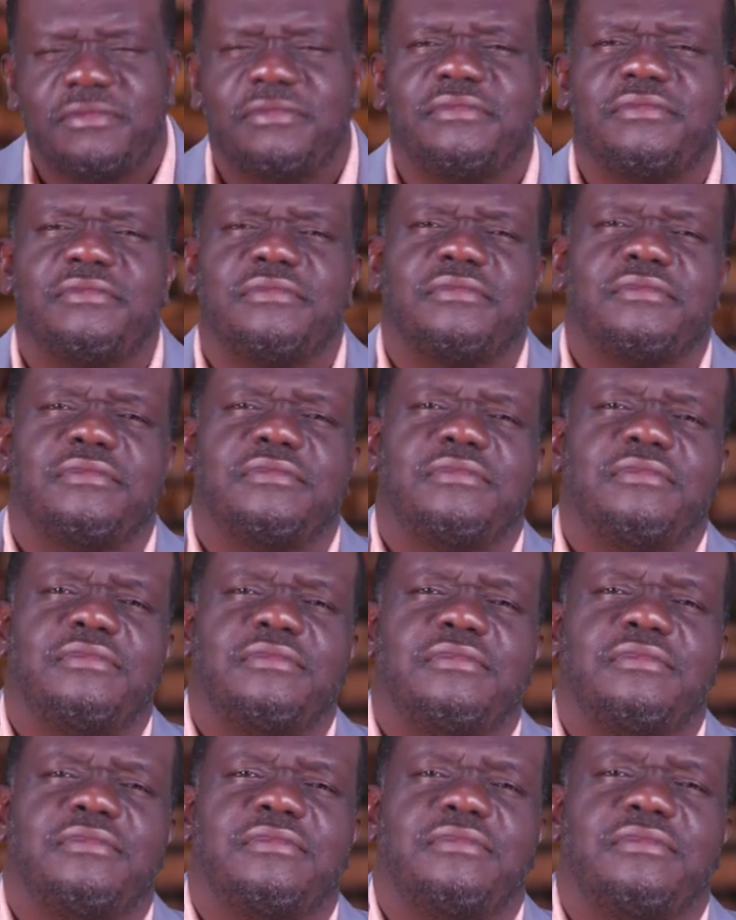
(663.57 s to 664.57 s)

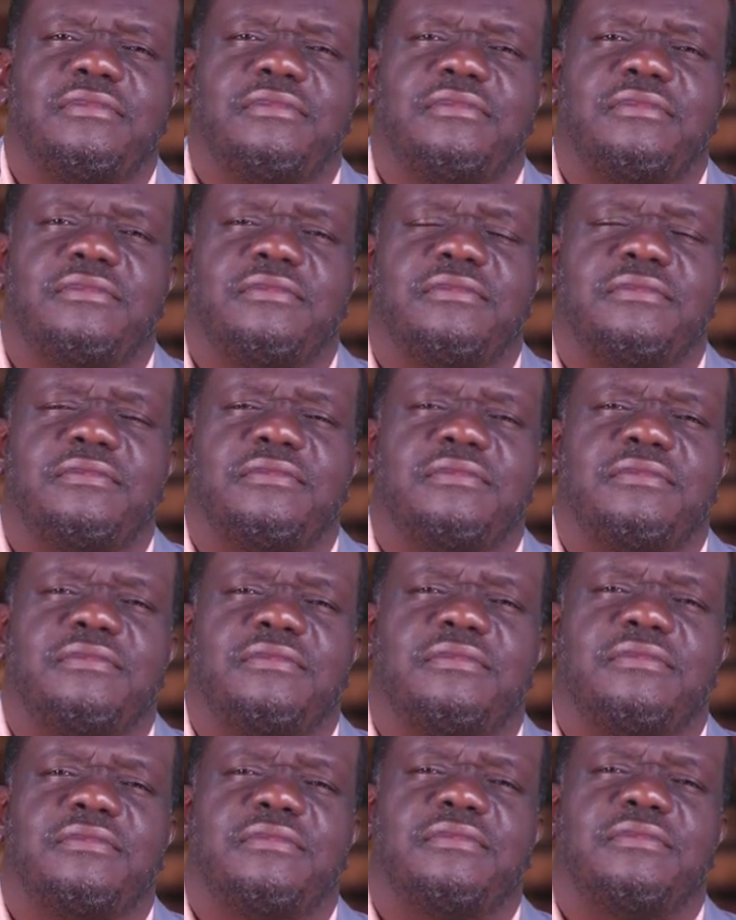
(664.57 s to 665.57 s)

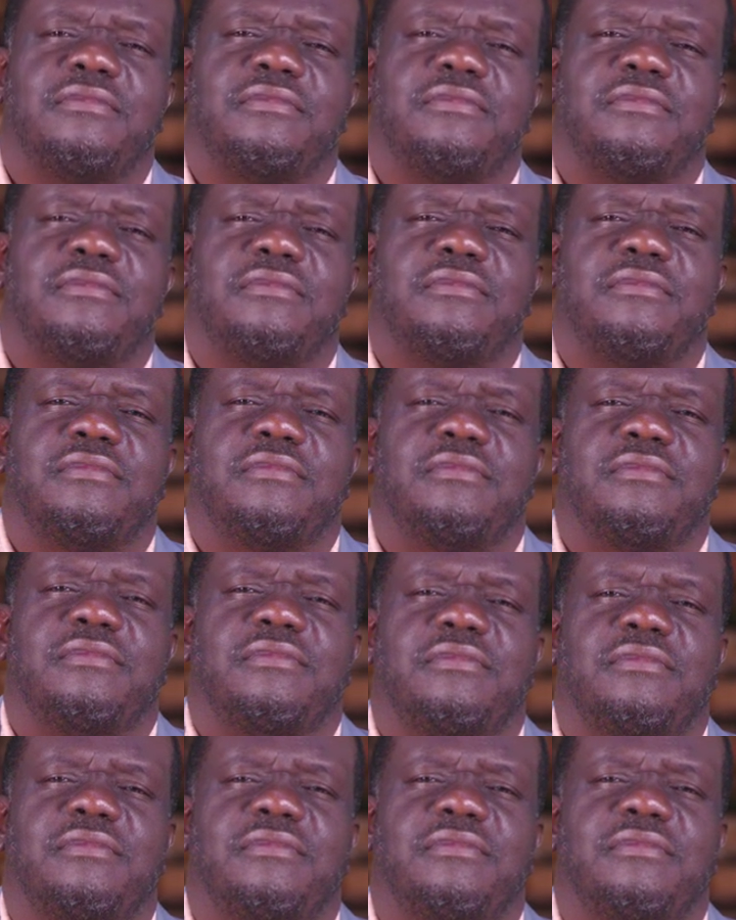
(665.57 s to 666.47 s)
[no speech]